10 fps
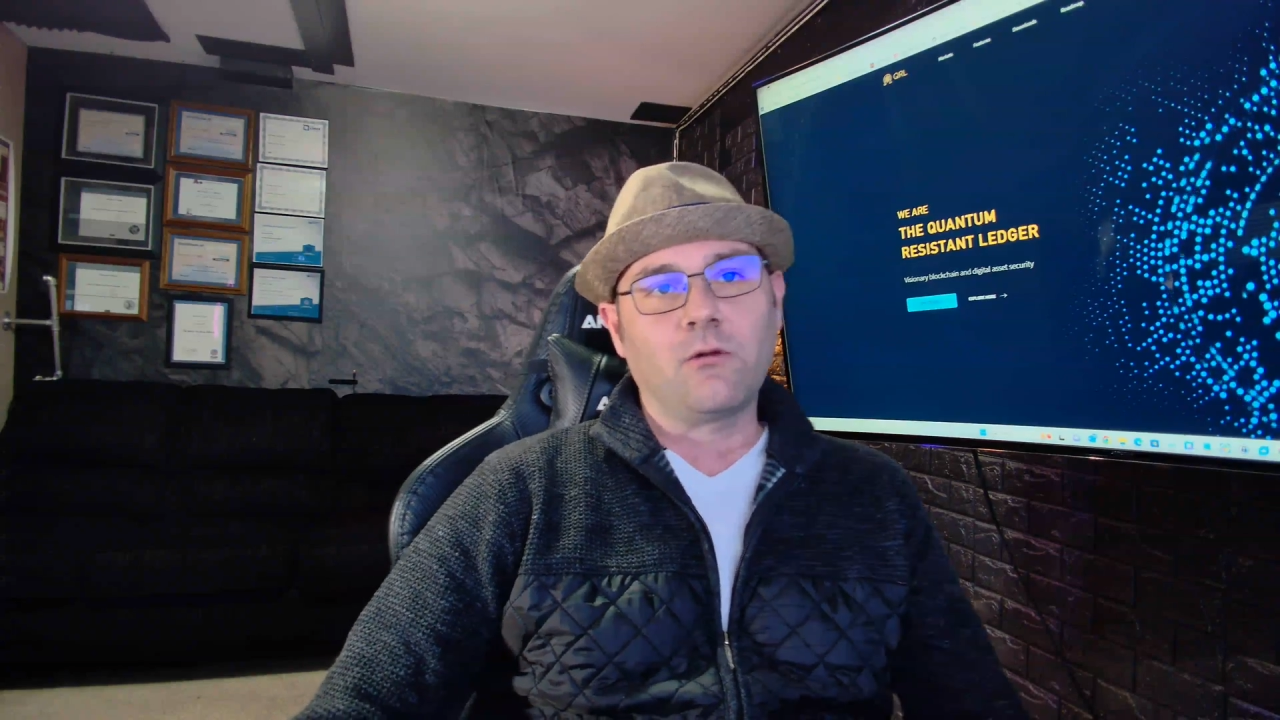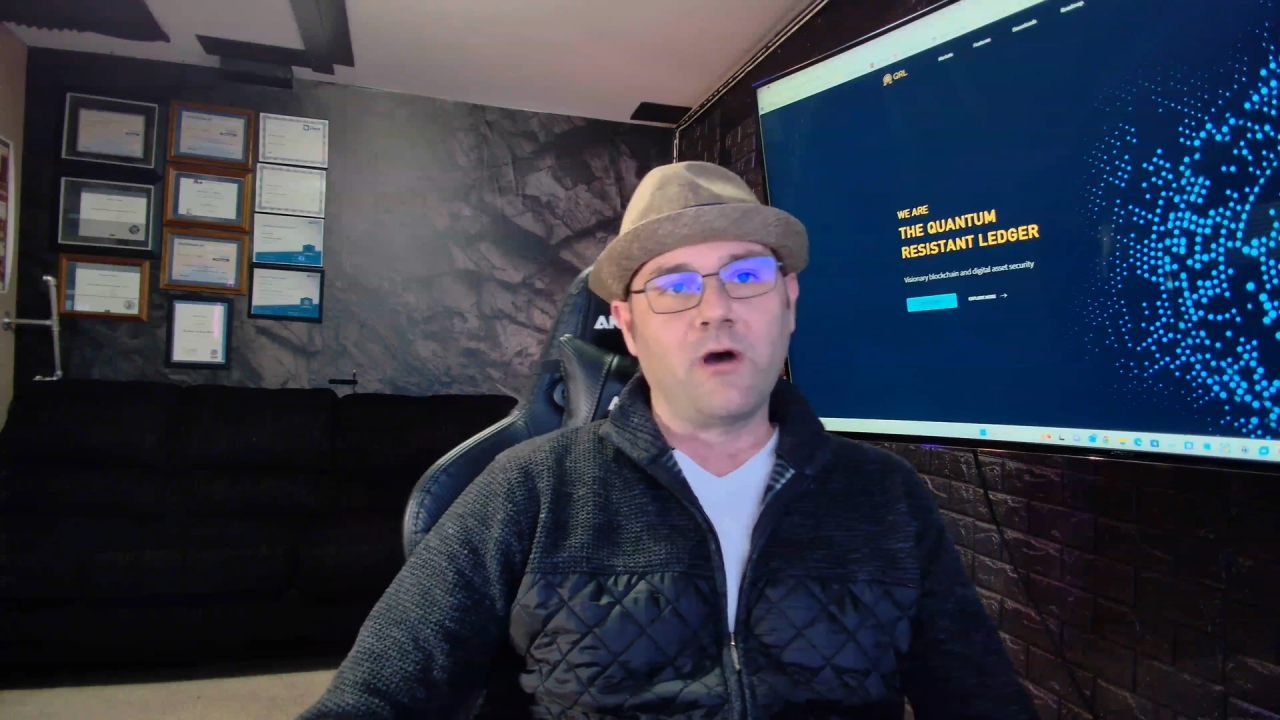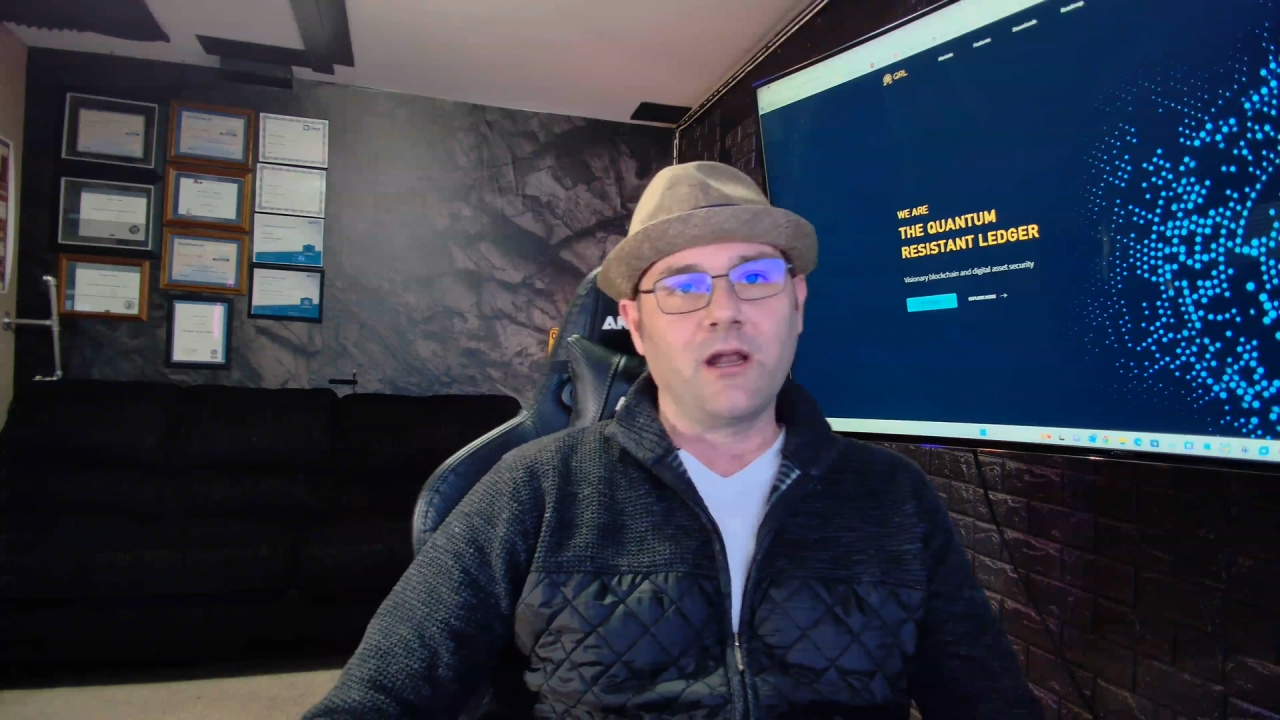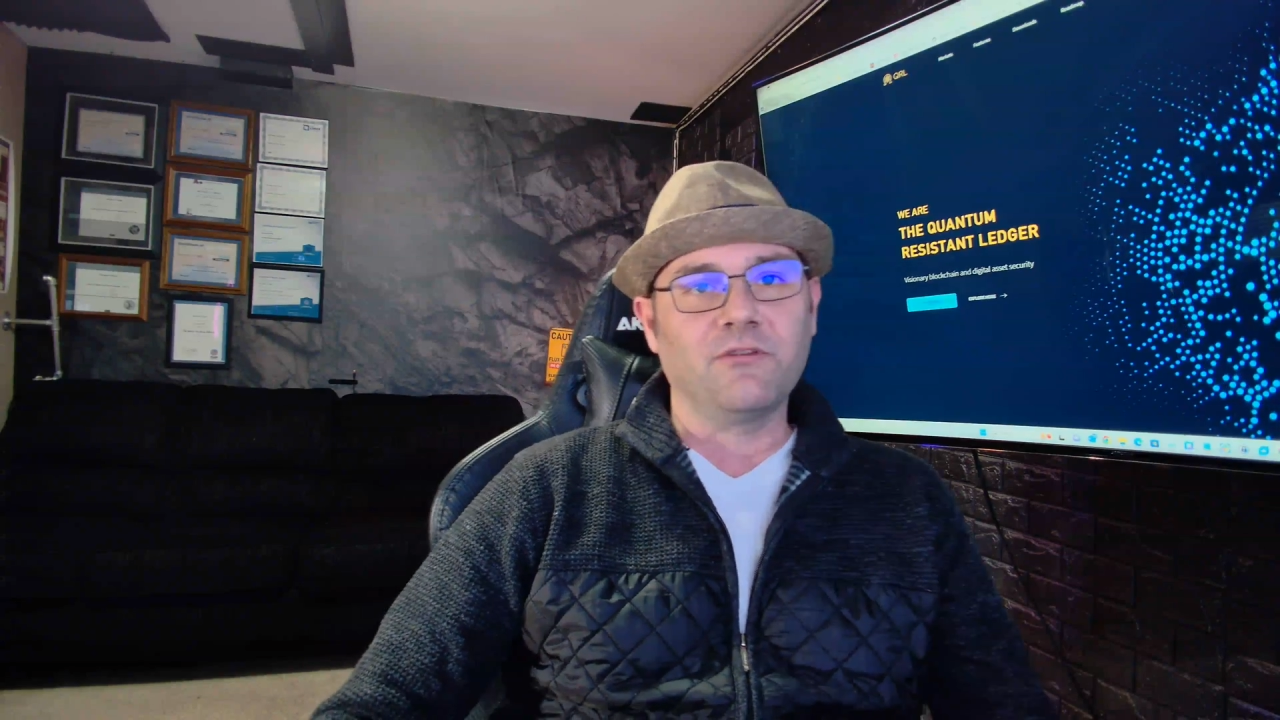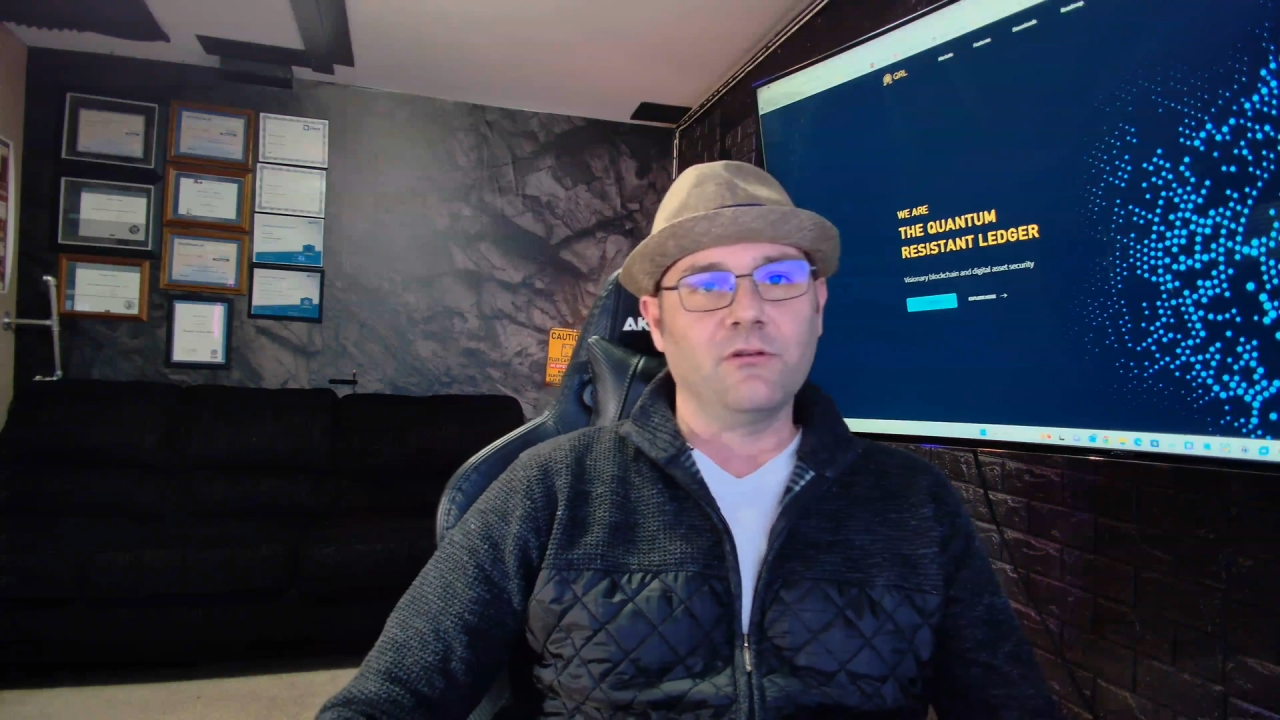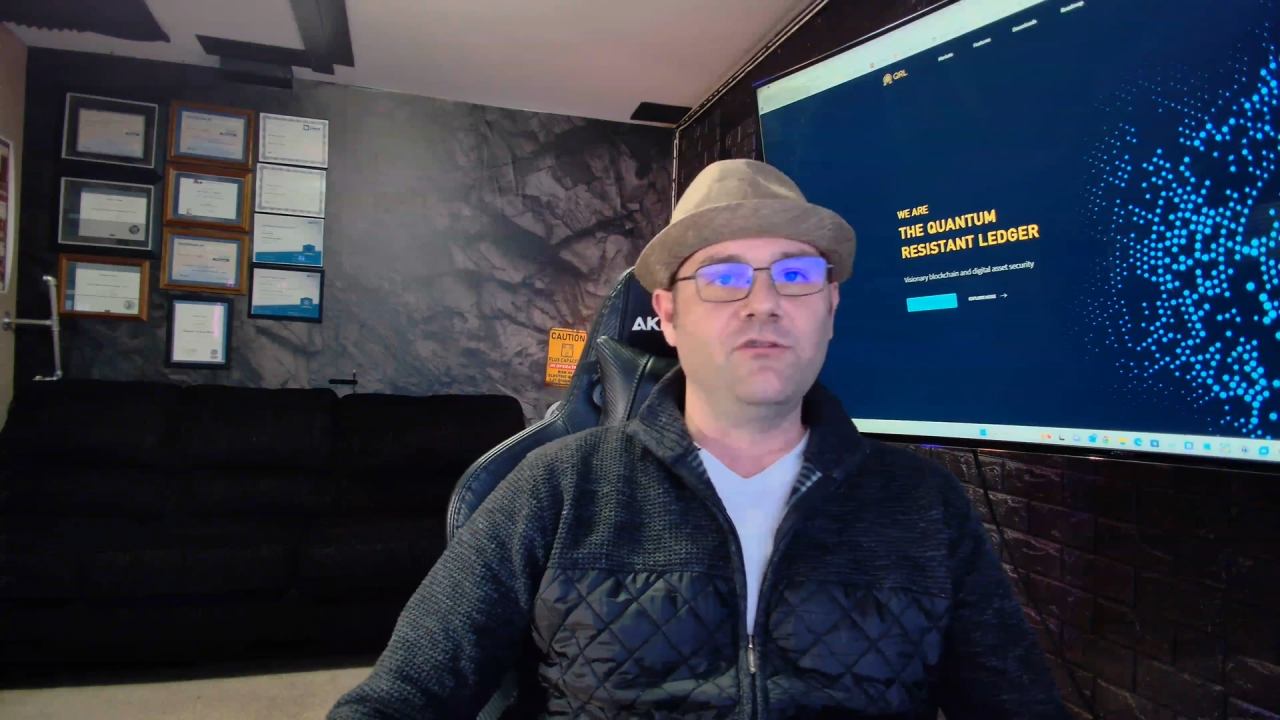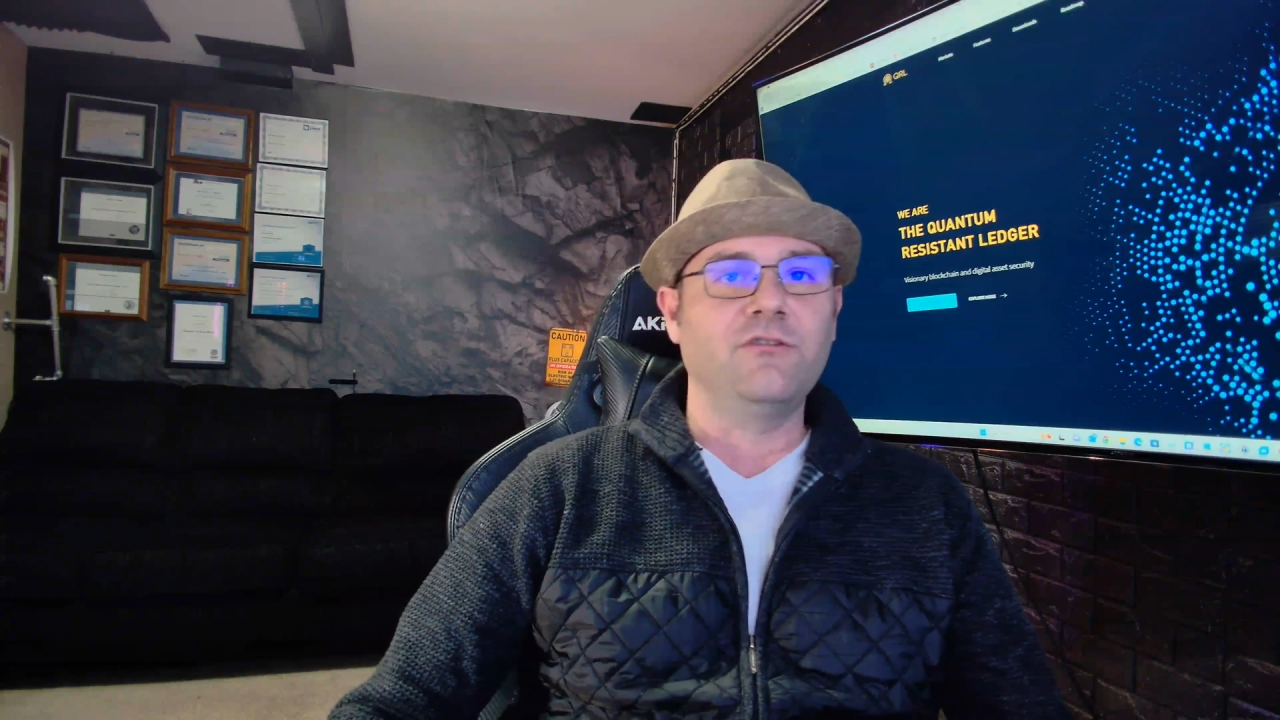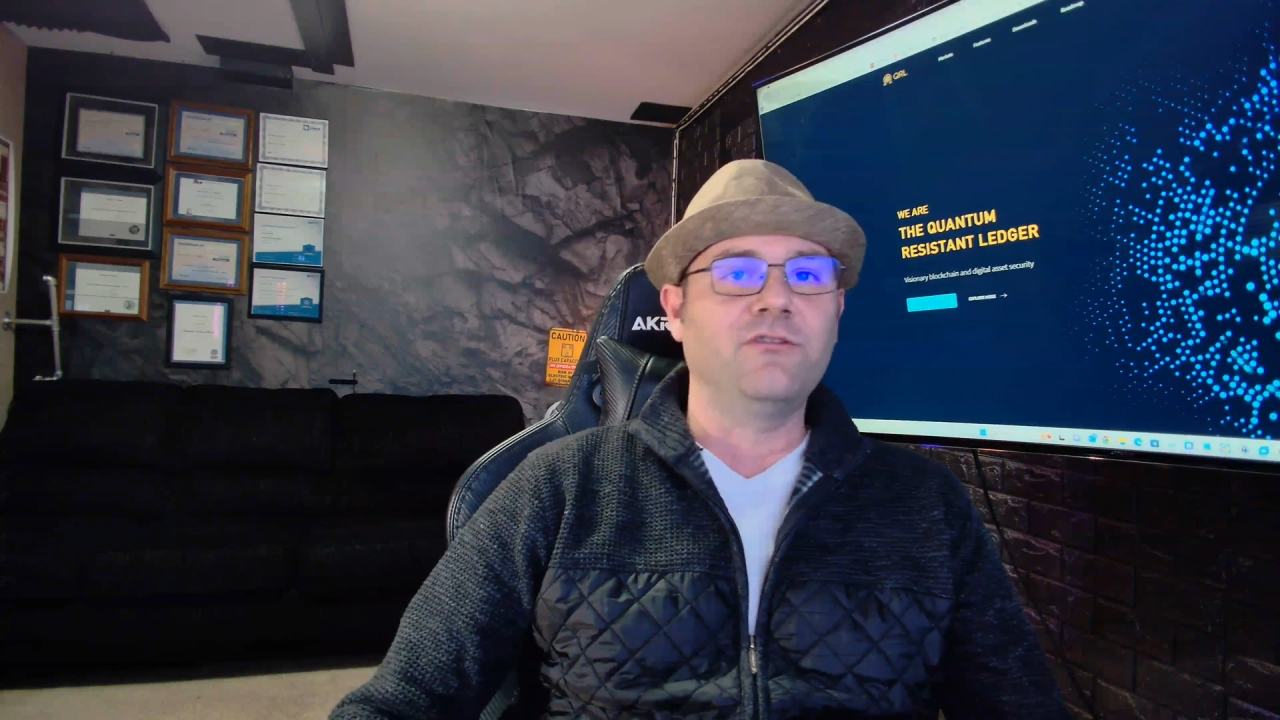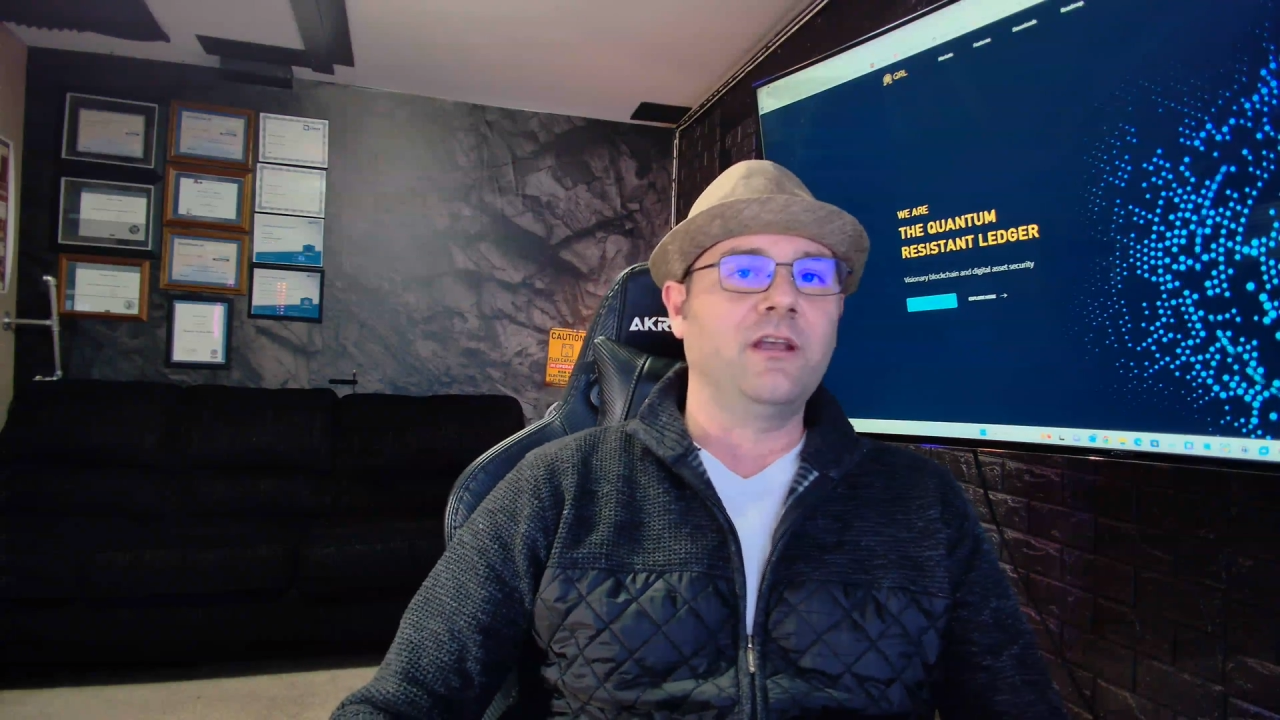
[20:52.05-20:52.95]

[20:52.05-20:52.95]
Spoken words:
quantum solutions